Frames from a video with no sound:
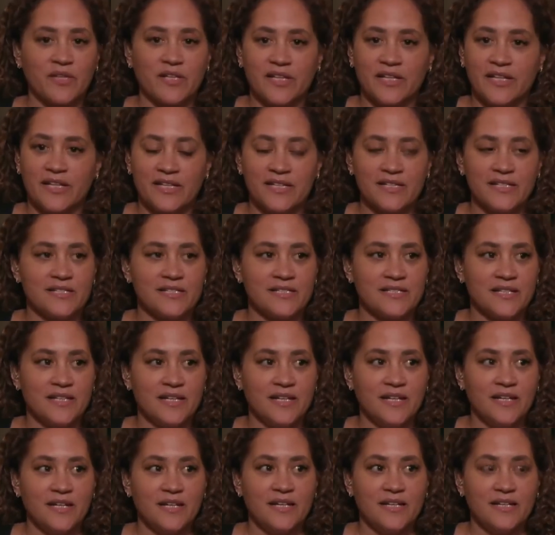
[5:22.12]
really is
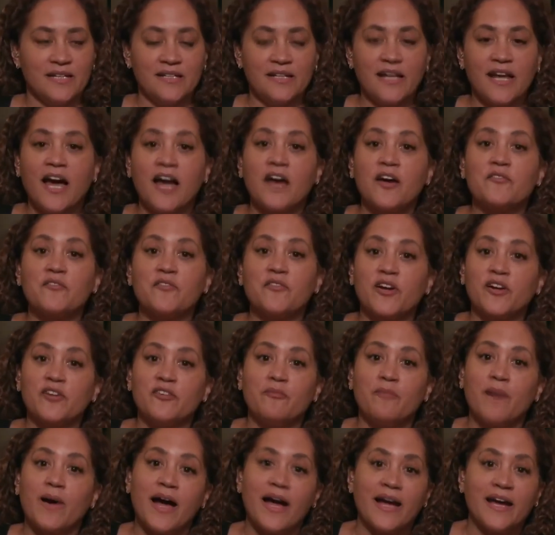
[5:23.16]
not front
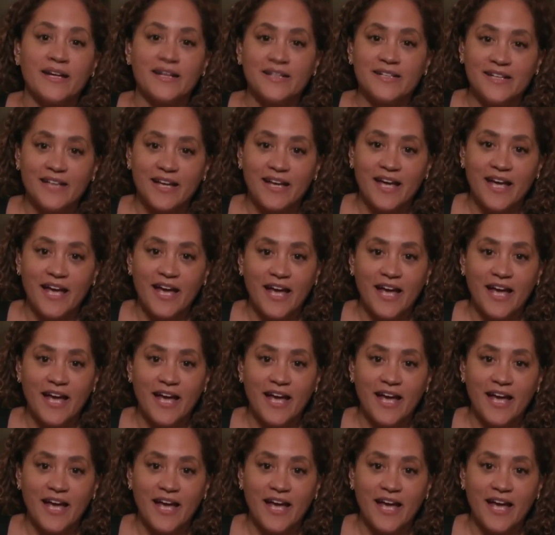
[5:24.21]
of mind